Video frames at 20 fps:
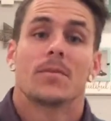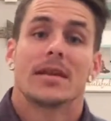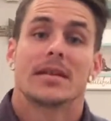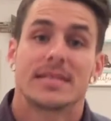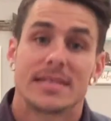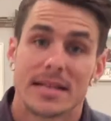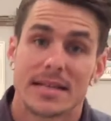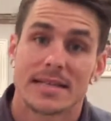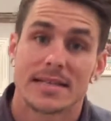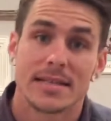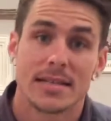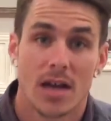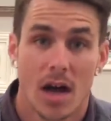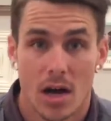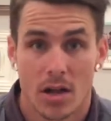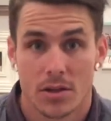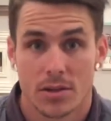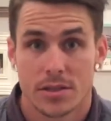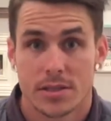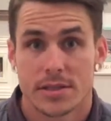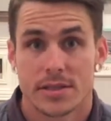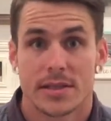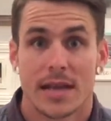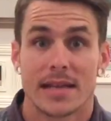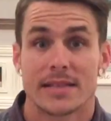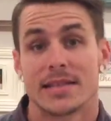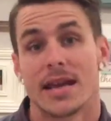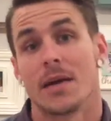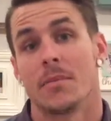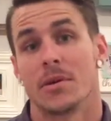$60.
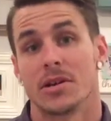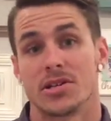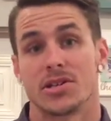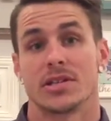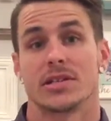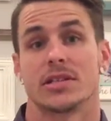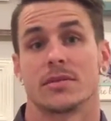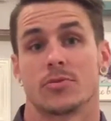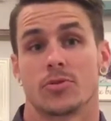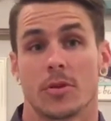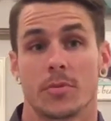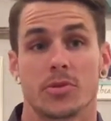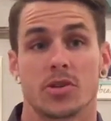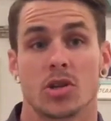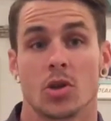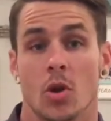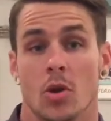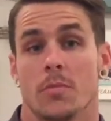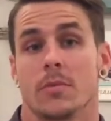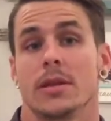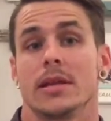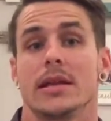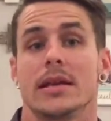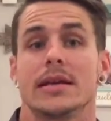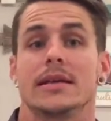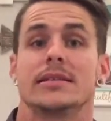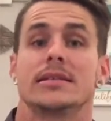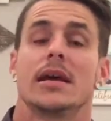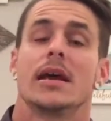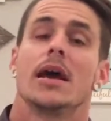That's how much the subscription normally
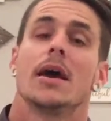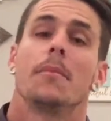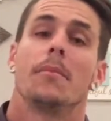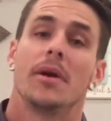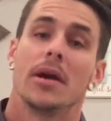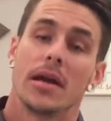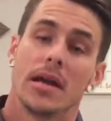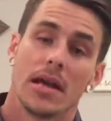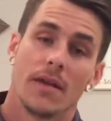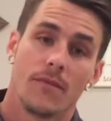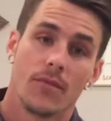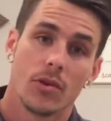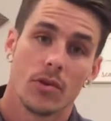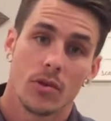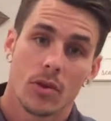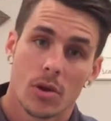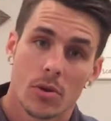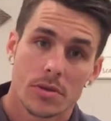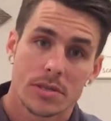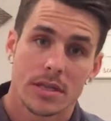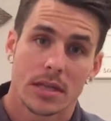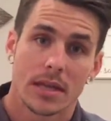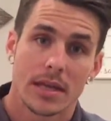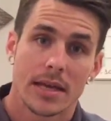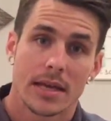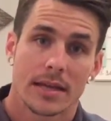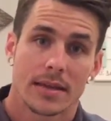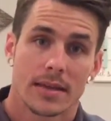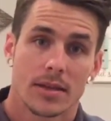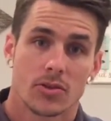is. But if you use the
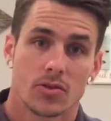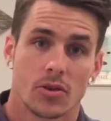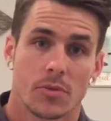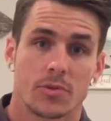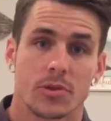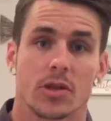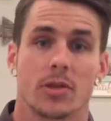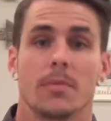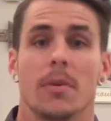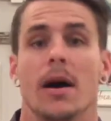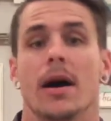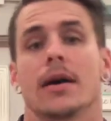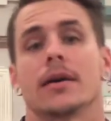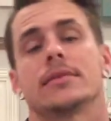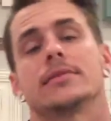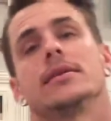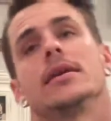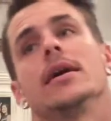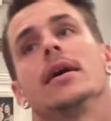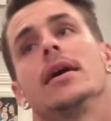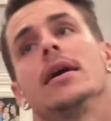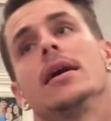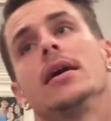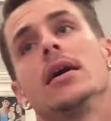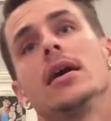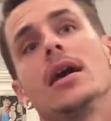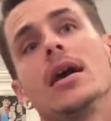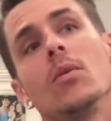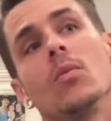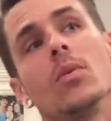link in the description box,
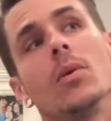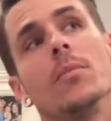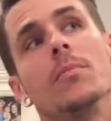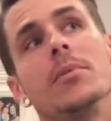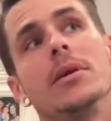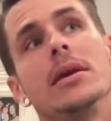it will